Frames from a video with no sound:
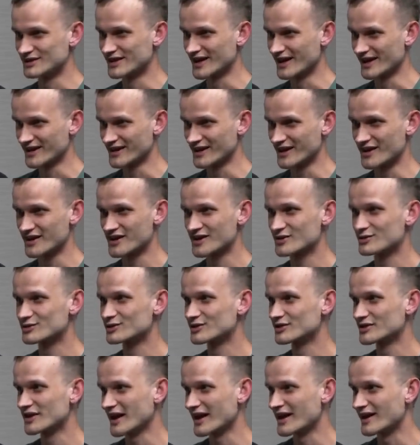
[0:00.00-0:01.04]
And I
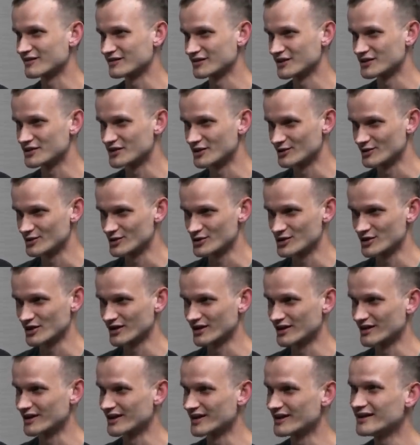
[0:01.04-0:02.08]
sold half the Doge,
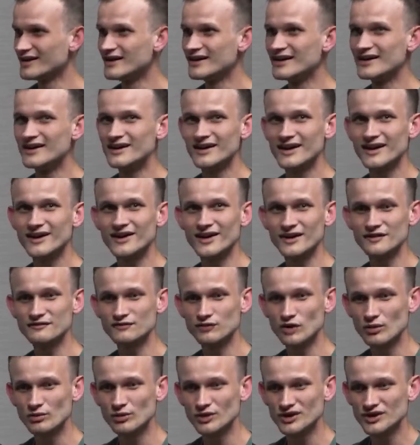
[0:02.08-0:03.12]
and I got
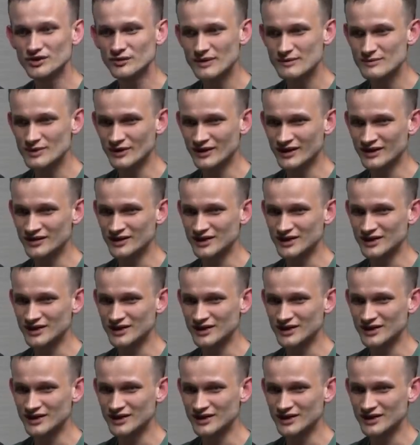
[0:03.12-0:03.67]
$4.3 million,